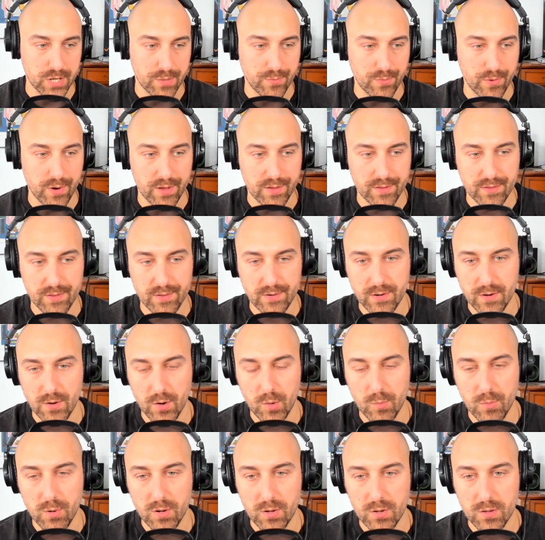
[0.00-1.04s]
with
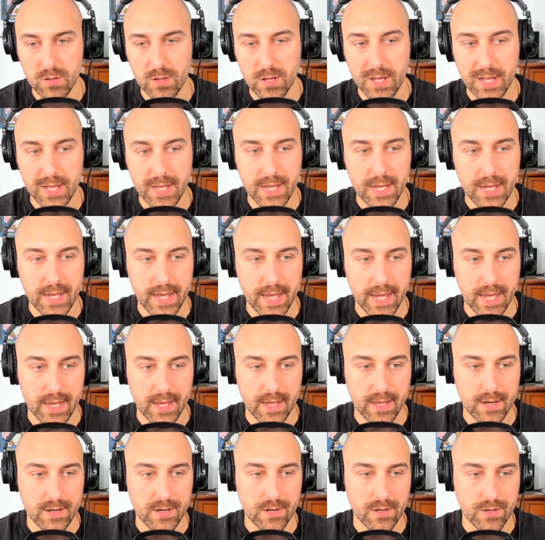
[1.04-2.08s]
Noble
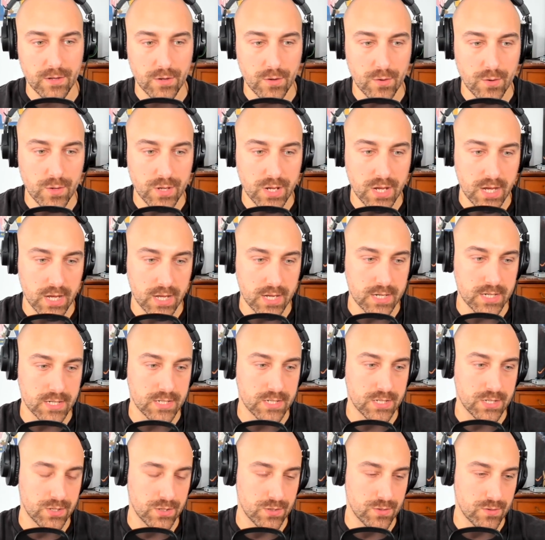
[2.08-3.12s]
and Union
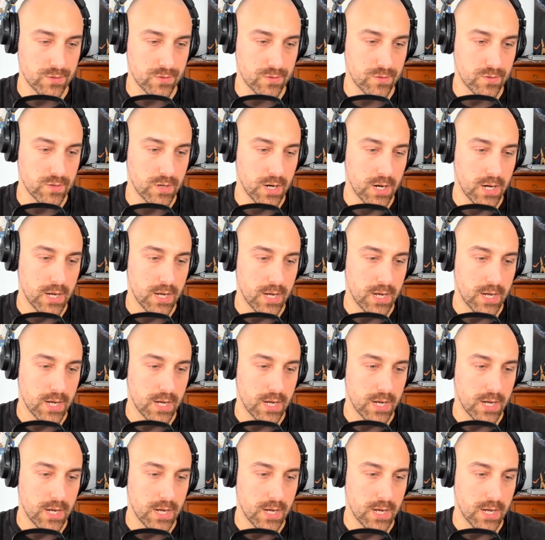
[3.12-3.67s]
to